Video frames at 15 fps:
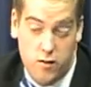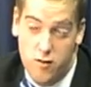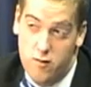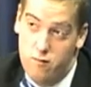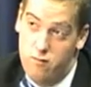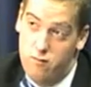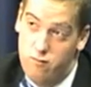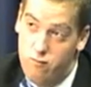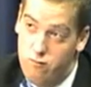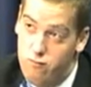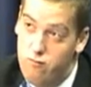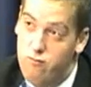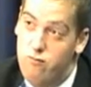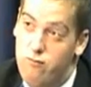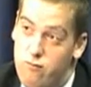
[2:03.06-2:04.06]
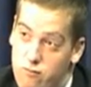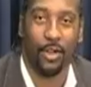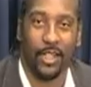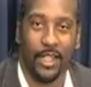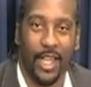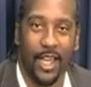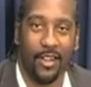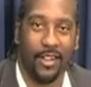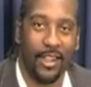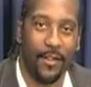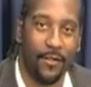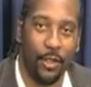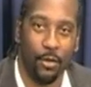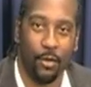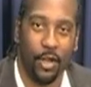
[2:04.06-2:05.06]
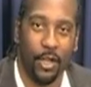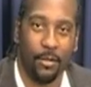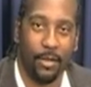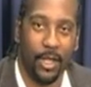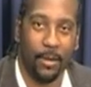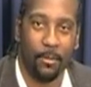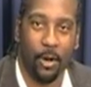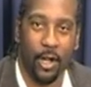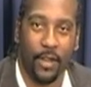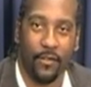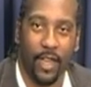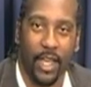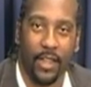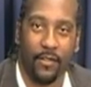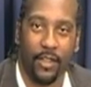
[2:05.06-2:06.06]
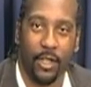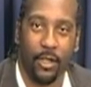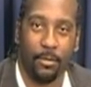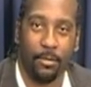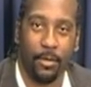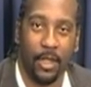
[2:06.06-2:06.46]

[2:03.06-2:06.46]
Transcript: Entrepreneurs. It's going down. And if you want to be a part of Vacaville